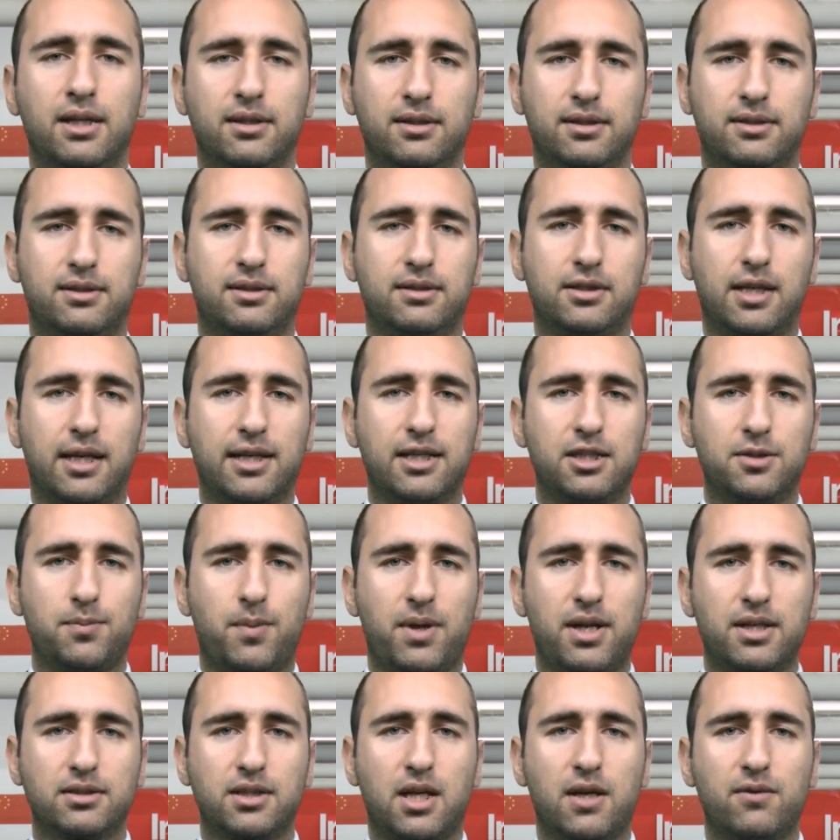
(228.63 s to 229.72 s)
This is Sakis
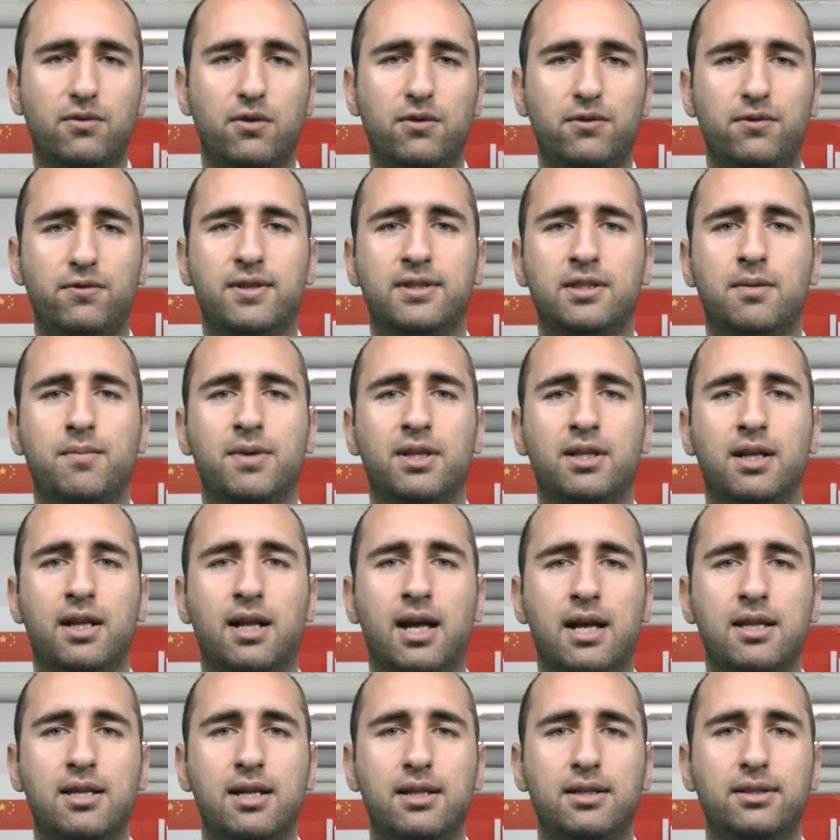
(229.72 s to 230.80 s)
Paraskevov, fundamental
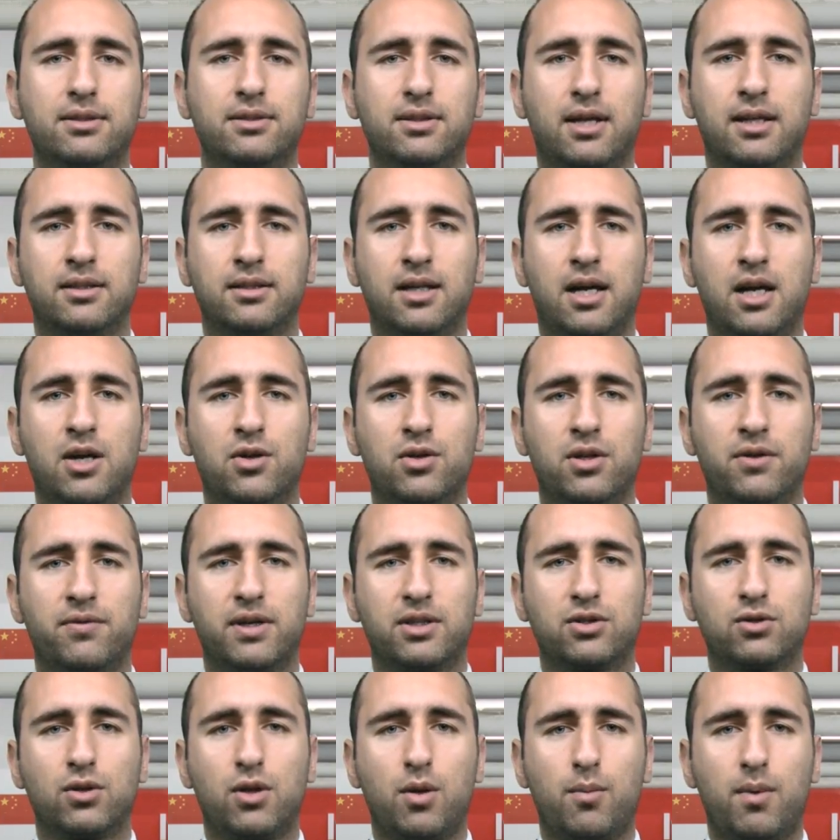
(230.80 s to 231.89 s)
analyst at
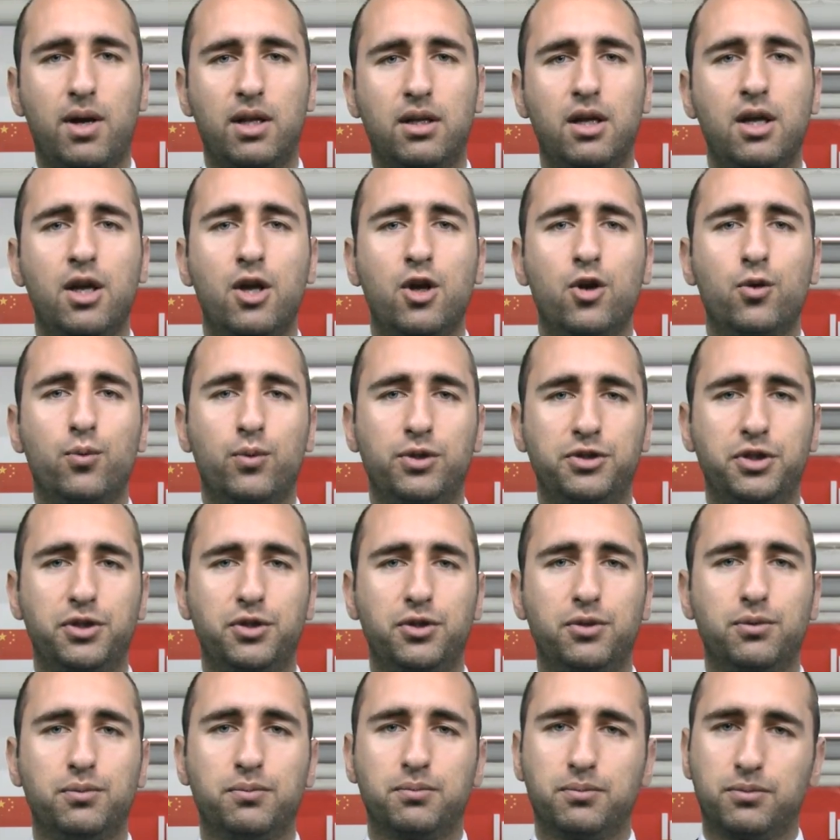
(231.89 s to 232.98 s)
IronFX Global, wishing
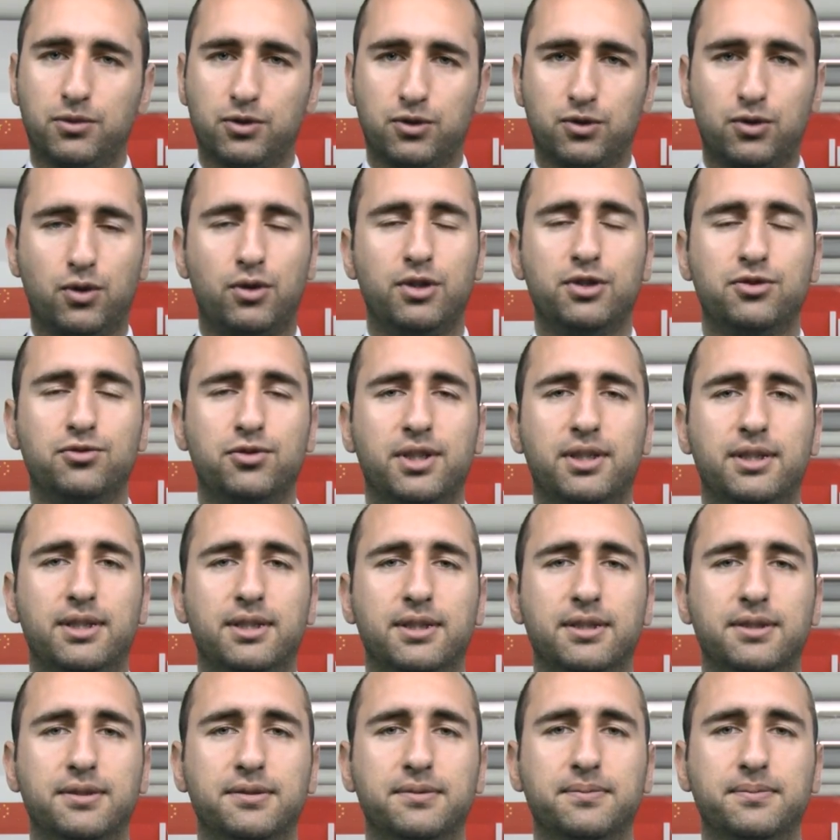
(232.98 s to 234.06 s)
you solid
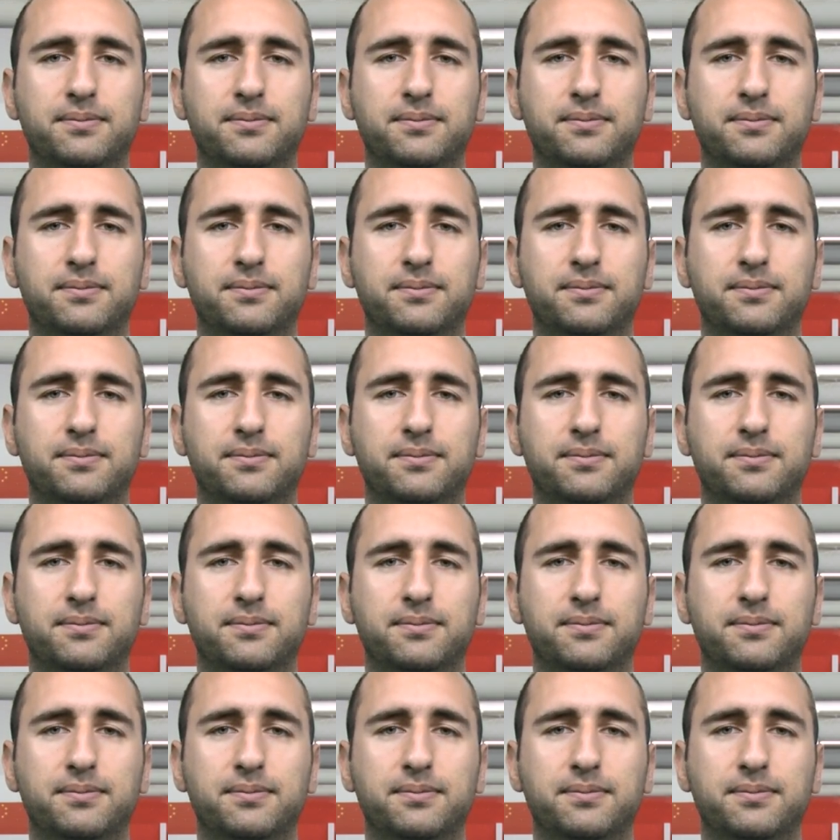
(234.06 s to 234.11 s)
trading.